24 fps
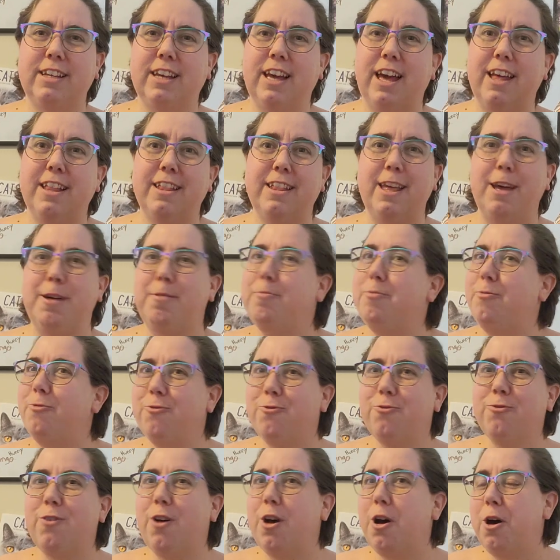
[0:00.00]
and got them
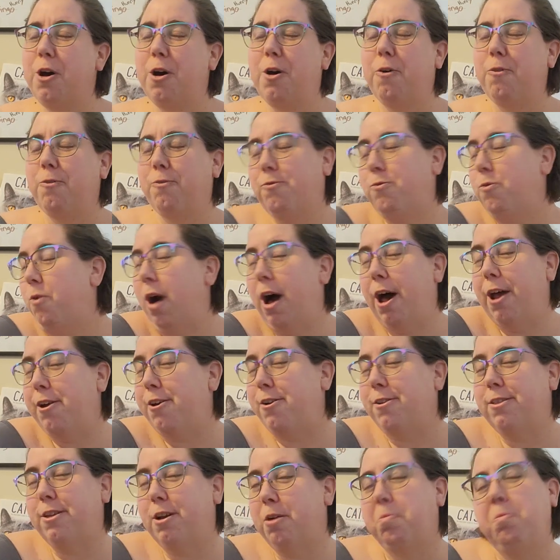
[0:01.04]

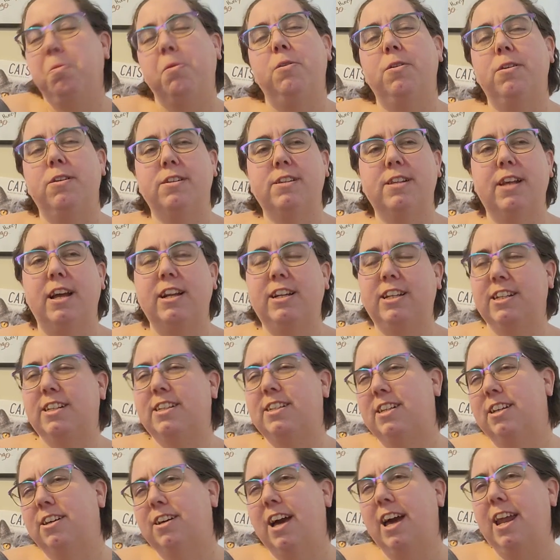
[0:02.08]
water in their pool and such. It's
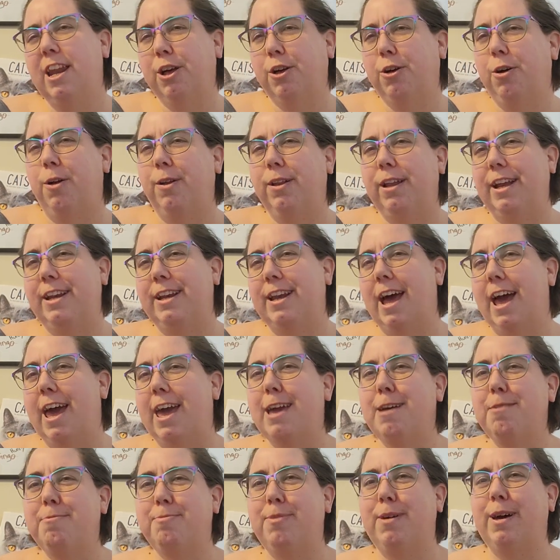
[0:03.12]
still kind of cold at
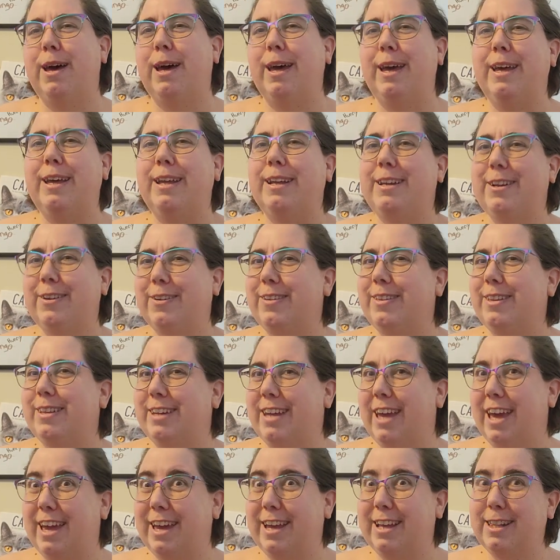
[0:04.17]
night, but during the
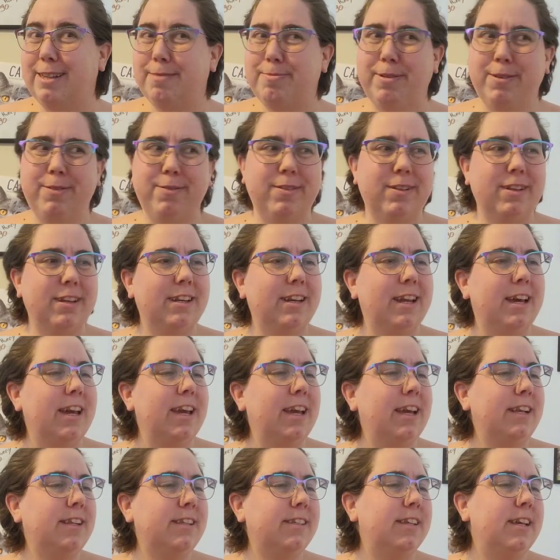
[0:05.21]
day it's been really
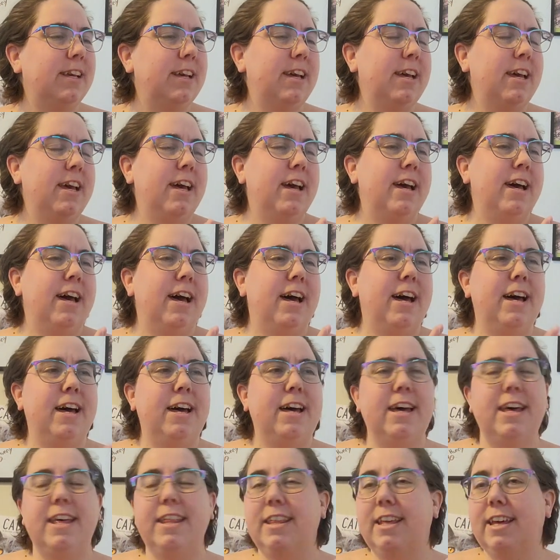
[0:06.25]
nice.
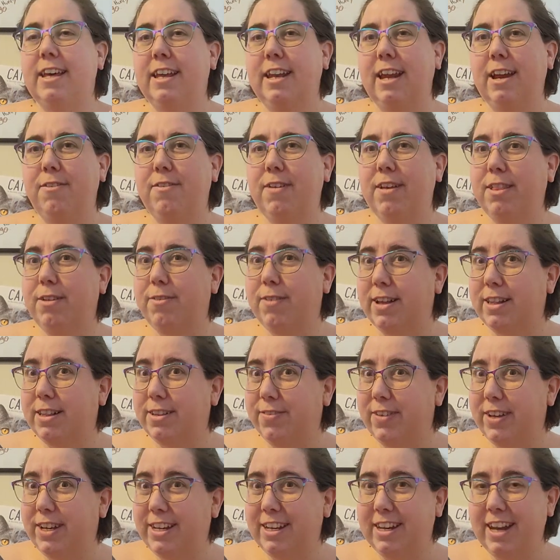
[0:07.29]
Uh, and then I read the rest
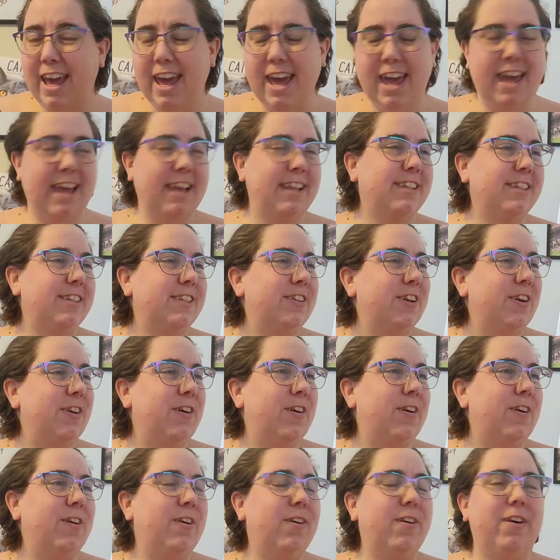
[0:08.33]
of it today.
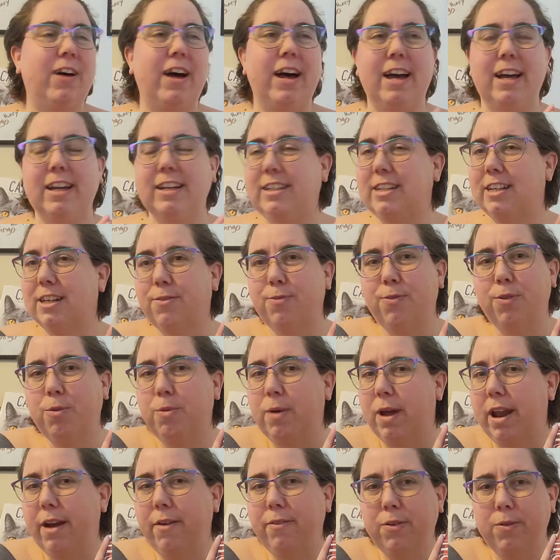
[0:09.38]
So just for
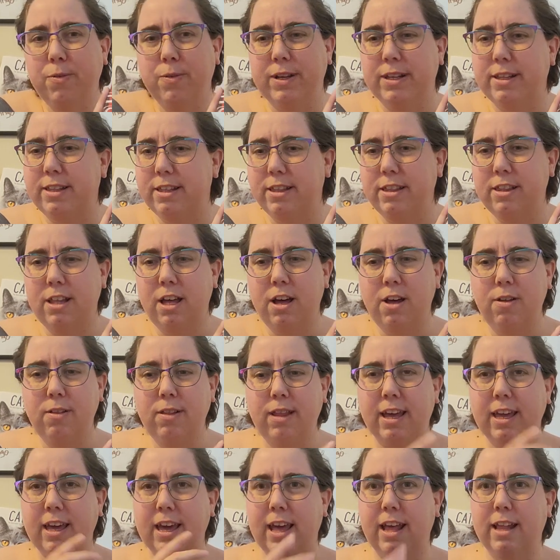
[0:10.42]
whatever reason though,
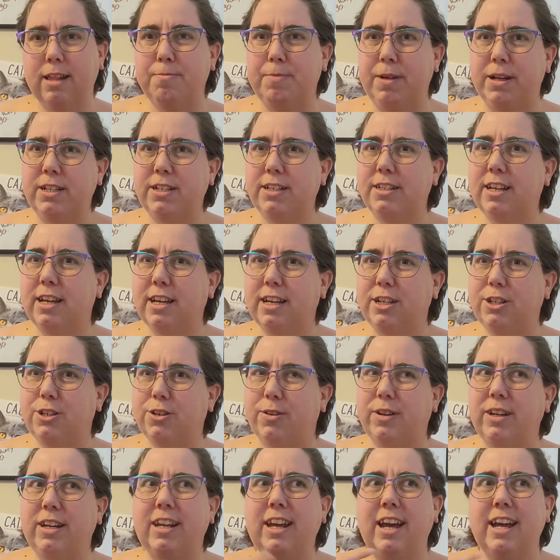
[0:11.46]
like as much as I
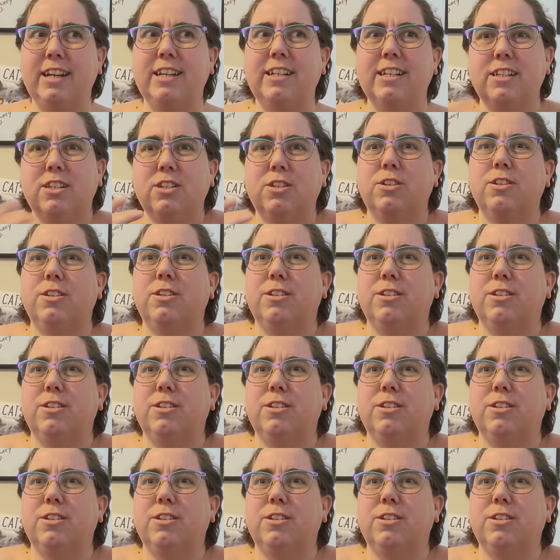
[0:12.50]
enjoyed it, I just